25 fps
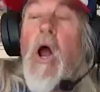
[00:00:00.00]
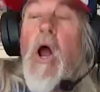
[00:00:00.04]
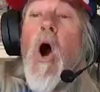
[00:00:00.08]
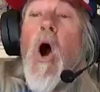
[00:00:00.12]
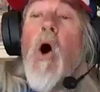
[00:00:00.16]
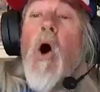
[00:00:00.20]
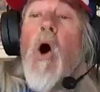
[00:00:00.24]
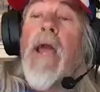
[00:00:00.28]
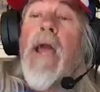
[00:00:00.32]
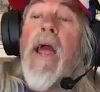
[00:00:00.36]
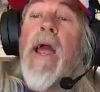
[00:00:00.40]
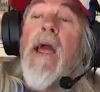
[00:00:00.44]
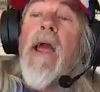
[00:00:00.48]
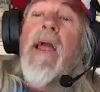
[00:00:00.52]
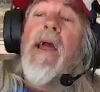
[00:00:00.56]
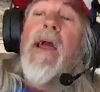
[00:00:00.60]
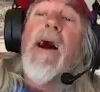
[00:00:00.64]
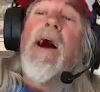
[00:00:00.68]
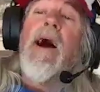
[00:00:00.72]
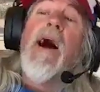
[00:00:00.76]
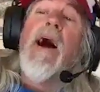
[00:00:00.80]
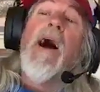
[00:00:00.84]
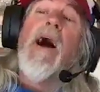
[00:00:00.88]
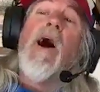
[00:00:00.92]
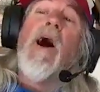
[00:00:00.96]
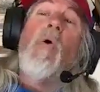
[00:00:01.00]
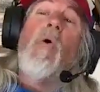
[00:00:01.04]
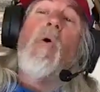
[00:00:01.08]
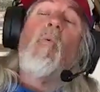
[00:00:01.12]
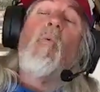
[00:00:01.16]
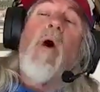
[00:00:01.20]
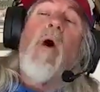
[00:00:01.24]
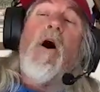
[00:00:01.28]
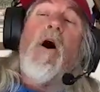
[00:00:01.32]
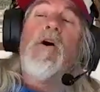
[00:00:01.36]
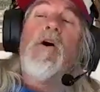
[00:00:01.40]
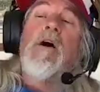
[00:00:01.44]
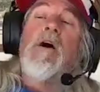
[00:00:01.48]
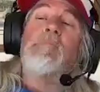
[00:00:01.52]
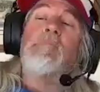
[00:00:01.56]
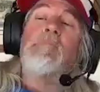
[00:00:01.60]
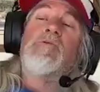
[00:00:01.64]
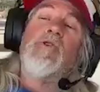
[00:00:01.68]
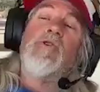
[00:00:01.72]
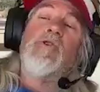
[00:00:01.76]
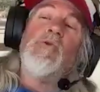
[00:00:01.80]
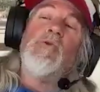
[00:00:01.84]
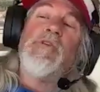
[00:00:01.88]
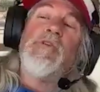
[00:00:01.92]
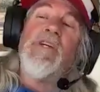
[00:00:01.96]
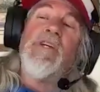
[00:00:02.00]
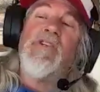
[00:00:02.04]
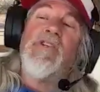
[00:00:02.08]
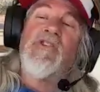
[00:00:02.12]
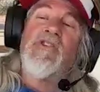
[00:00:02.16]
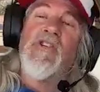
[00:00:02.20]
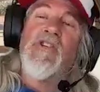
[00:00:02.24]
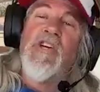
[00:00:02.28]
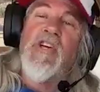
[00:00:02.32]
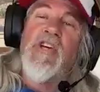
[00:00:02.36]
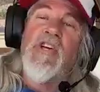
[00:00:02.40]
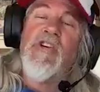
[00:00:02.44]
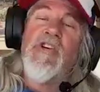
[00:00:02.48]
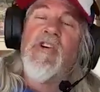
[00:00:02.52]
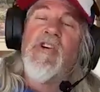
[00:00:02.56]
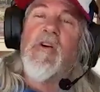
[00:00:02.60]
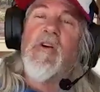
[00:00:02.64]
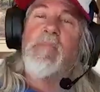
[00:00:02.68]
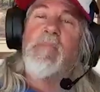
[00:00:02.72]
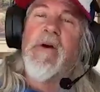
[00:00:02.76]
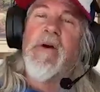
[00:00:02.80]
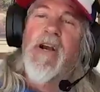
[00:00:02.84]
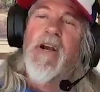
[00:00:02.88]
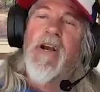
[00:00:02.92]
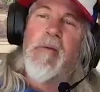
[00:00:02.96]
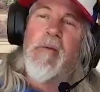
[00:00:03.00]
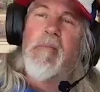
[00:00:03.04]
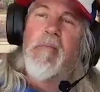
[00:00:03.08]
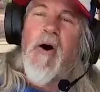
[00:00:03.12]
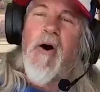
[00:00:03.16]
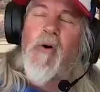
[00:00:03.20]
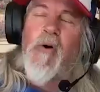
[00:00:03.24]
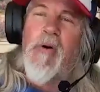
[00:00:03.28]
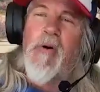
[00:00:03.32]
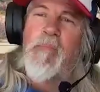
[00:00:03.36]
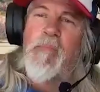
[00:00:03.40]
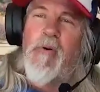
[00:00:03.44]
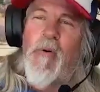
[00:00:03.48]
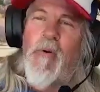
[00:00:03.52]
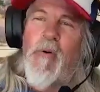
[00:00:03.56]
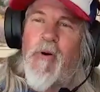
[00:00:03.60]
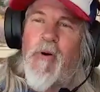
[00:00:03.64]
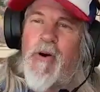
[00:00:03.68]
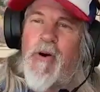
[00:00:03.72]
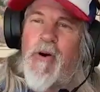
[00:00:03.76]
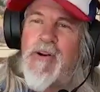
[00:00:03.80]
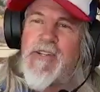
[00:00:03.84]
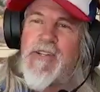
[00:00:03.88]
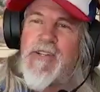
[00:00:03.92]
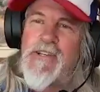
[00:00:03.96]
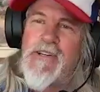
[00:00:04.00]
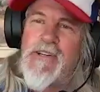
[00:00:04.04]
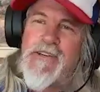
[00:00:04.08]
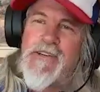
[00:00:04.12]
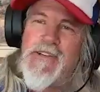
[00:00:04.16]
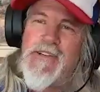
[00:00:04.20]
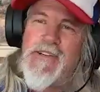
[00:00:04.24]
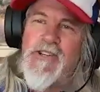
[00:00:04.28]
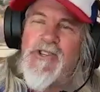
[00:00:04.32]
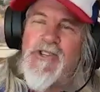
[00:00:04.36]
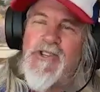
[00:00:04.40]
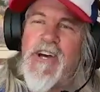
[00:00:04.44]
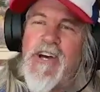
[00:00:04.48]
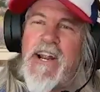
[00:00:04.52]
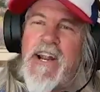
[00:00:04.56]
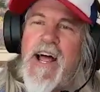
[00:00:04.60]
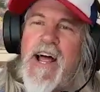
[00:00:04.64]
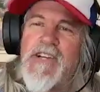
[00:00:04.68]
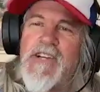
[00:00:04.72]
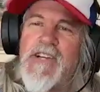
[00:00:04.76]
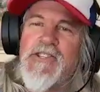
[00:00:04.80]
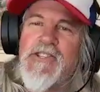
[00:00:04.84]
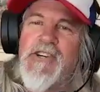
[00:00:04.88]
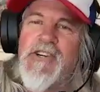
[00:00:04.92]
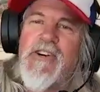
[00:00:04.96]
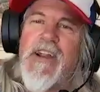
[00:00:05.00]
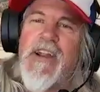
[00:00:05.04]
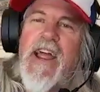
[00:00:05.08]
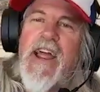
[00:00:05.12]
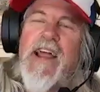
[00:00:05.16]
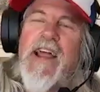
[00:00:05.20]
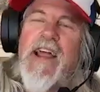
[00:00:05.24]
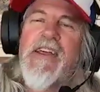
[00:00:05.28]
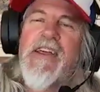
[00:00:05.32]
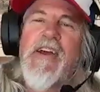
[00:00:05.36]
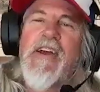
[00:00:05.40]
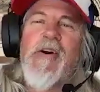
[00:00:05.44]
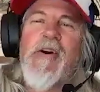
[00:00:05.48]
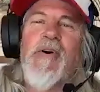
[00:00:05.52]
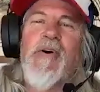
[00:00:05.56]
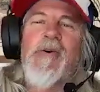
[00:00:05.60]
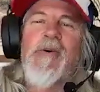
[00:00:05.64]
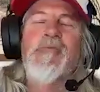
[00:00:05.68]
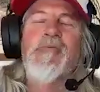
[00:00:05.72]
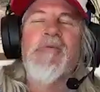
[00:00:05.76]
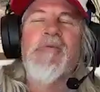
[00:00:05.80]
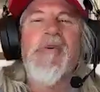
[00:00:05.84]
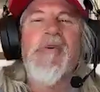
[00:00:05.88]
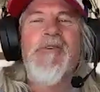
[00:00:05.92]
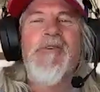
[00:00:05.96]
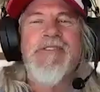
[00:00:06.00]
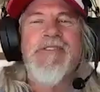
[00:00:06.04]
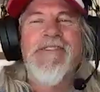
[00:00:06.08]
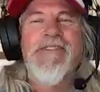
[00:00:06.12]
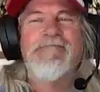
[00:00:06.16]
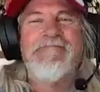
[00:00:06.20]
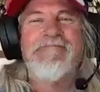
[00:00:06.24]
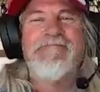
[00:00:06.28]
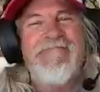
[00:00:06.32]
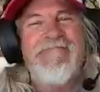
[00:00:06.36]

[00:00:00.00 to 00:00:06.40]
Okay, welcome to the Senior Pickleball Report, Jenna Hessert and Carol Rolls.